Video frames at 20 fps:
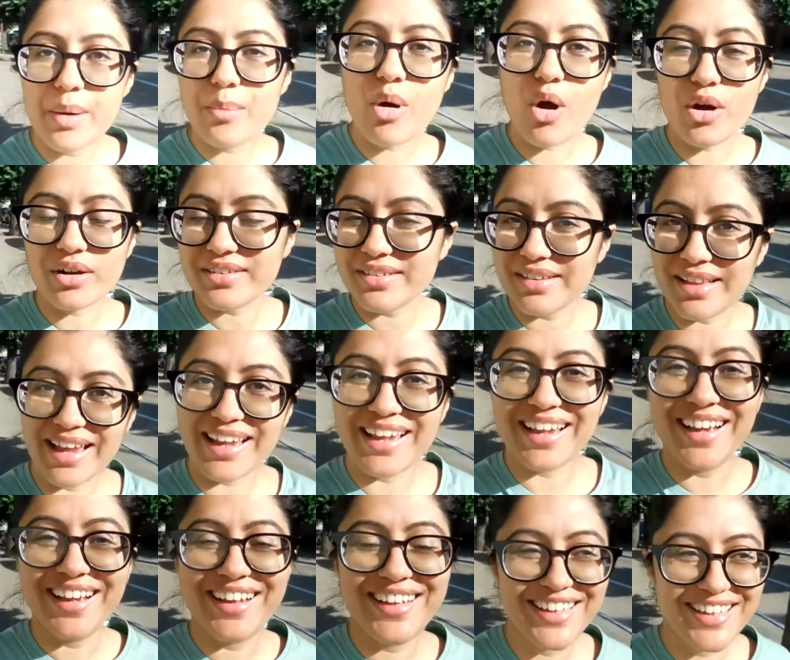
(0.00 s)

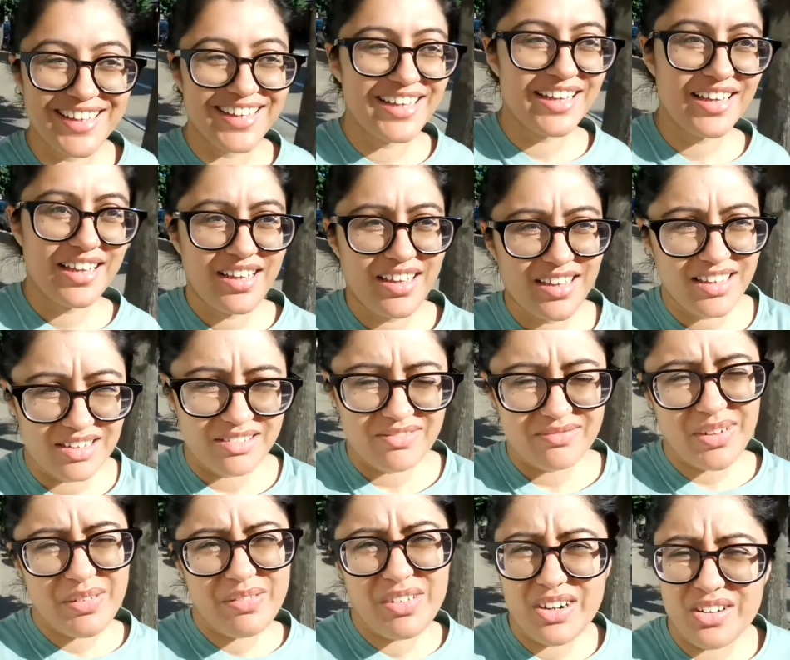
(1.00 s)
unboxing.
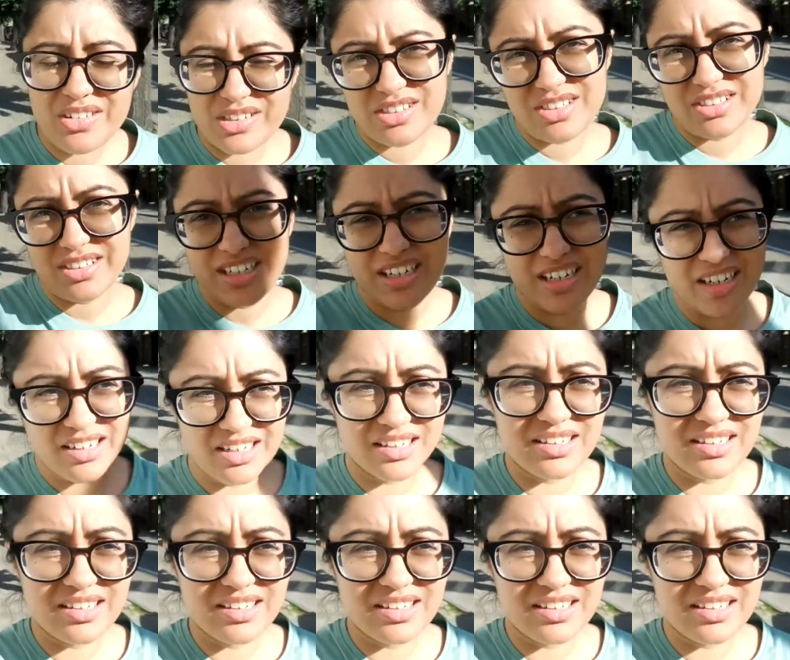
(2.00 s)
Maybe not today